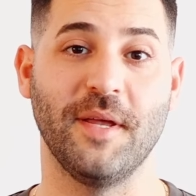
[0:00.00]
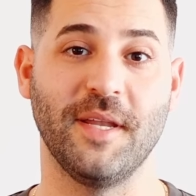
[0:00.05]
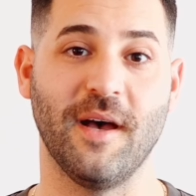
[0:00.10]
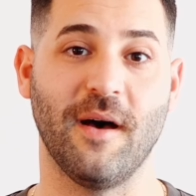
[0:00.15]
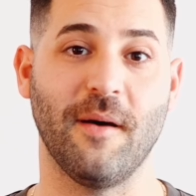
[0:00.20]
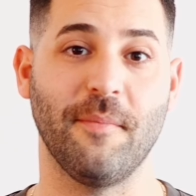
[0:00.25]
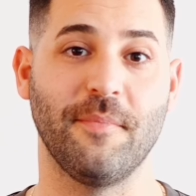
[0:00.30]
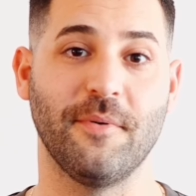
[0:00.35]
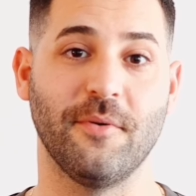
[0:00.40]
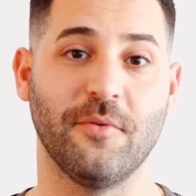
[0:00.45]
it
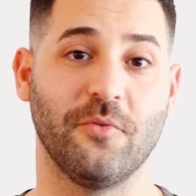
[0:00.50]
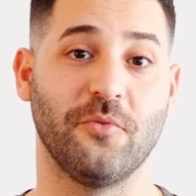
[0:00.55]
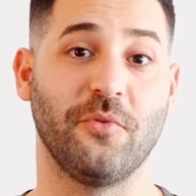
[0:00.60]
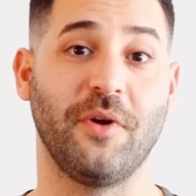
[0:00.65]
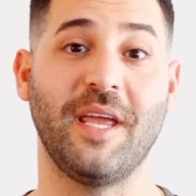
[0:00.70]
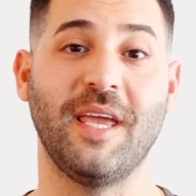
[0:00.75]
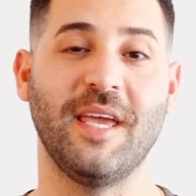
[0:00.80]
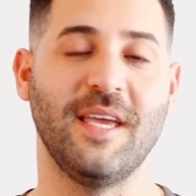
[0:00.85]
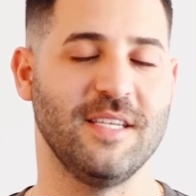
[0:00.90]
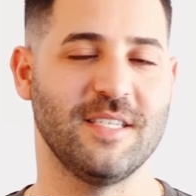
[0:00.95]
up,
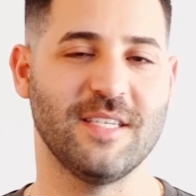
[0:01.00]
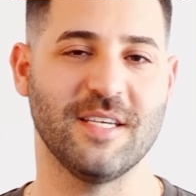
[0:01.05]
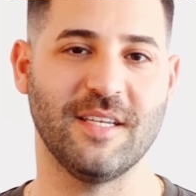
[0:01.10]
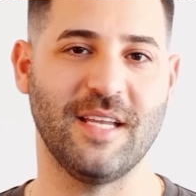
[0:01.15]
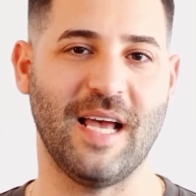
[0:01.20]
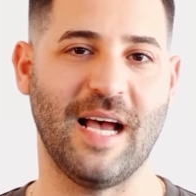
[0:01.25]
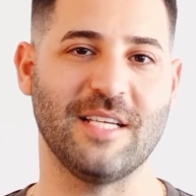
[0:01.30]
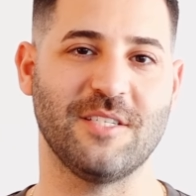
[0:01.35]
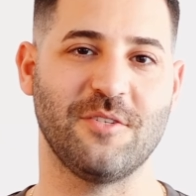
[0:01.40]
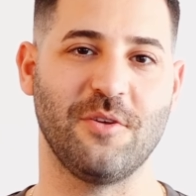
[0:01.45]
reheat
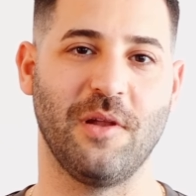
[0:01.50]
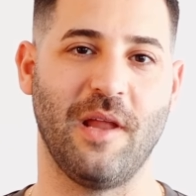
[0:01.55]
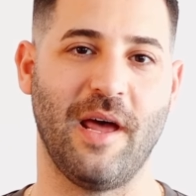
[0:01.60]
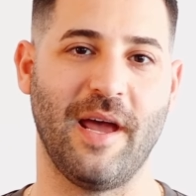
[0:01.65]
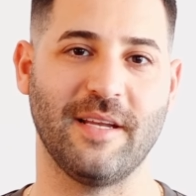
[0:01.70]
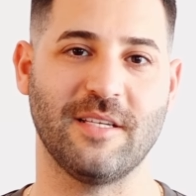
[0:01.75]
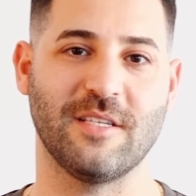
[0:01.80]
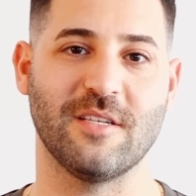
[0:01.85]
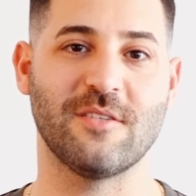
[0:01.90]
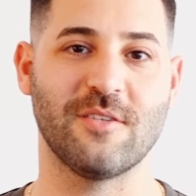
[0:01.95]
it as you
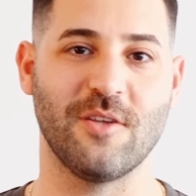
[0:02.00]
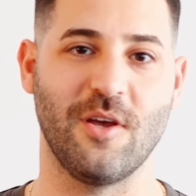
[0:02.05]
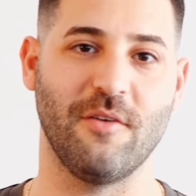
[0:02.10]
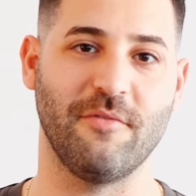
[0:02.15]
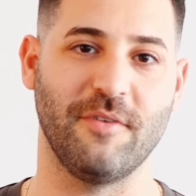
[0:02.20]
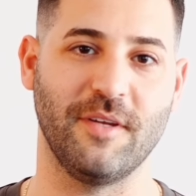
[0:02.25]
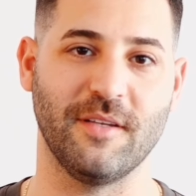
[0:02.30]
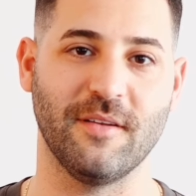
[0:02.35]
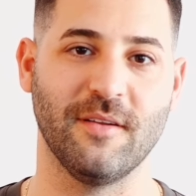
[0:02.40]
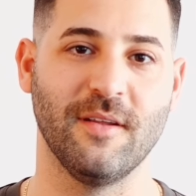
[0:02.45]
like to
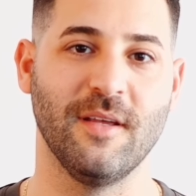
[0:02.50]
serve it.